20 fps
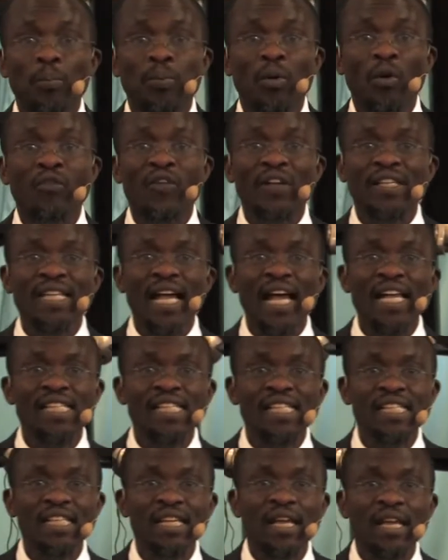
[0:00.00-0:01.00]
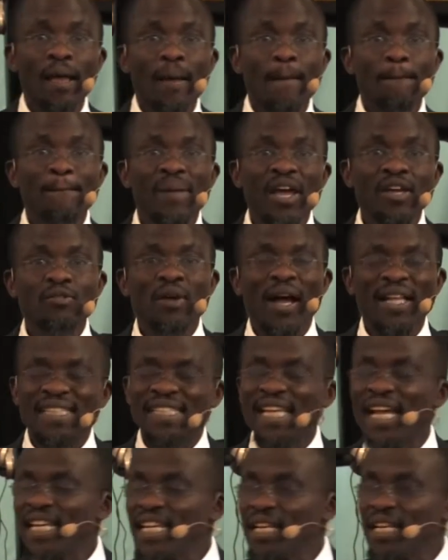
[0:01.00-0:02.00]
prophesizing, but you are
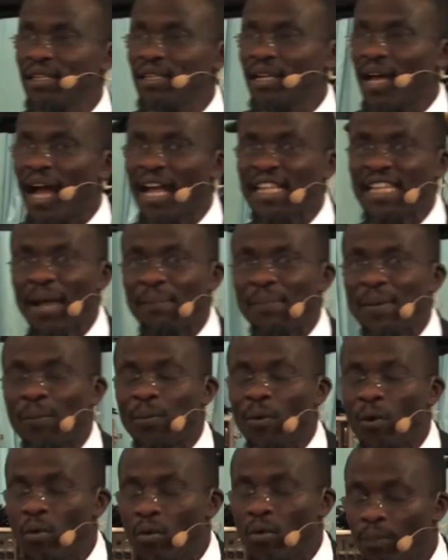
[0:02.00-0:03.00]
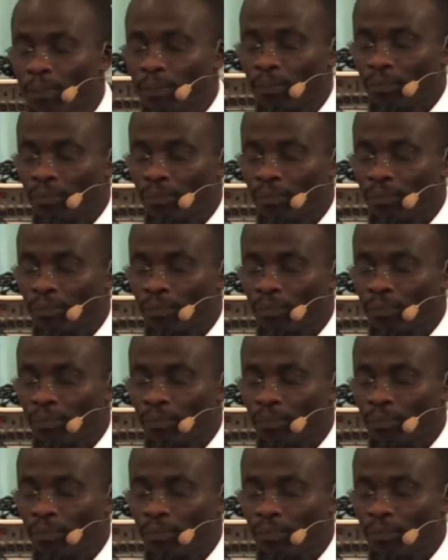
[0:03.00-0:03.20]
telling other people.